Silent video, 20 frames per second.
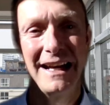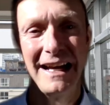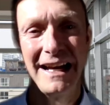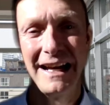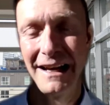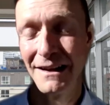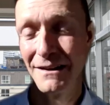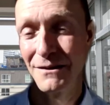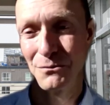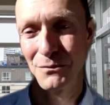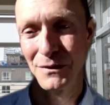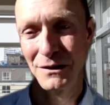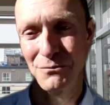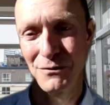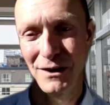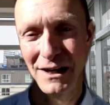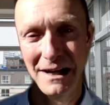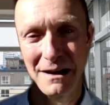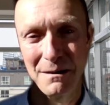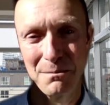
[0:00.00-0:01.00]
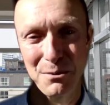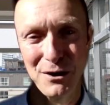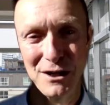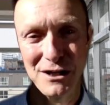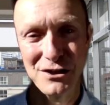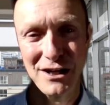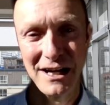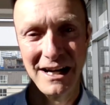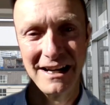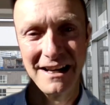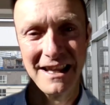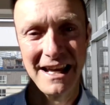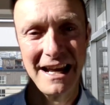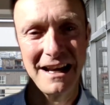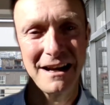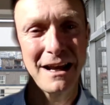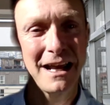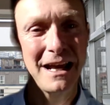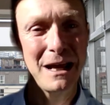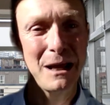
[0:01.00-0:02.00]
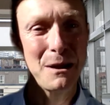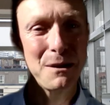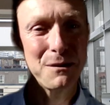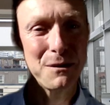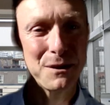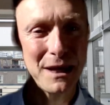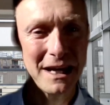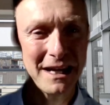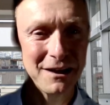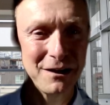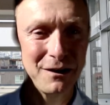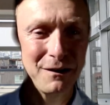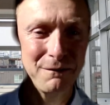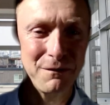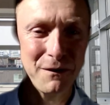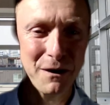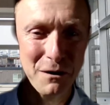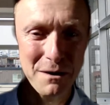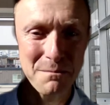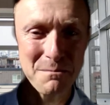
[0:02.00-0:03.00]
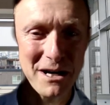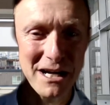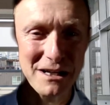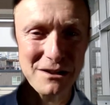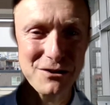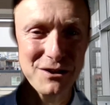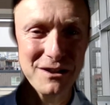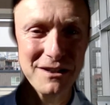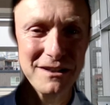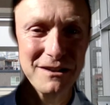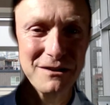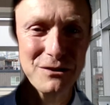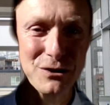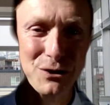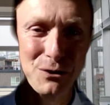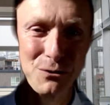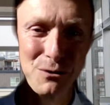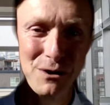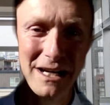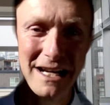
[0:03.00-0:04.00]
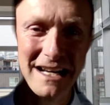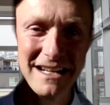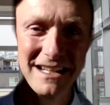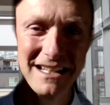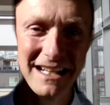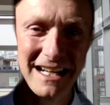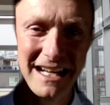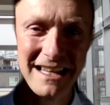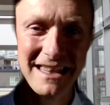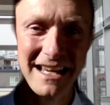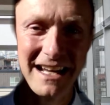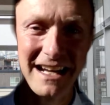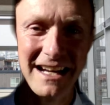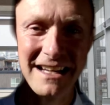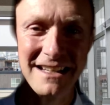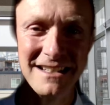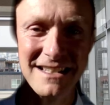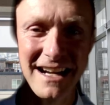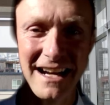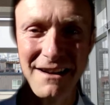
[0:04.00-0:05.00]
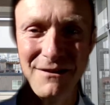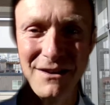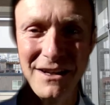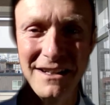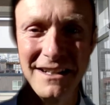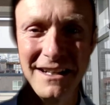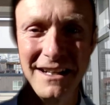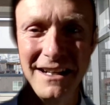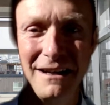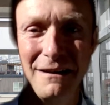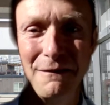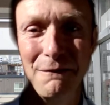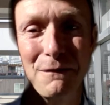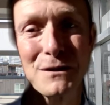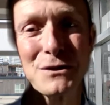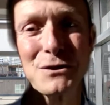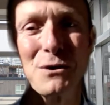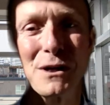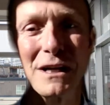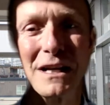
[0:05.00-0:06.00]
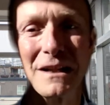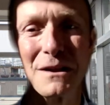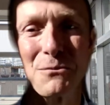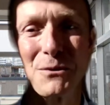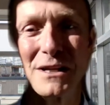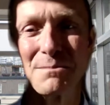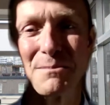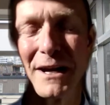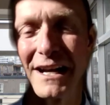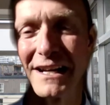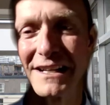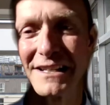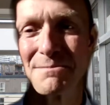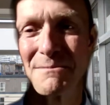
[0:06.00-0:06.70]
and we'd really appreciate that. Thank you very much, Julie, Keitha and David, for joining the Westpac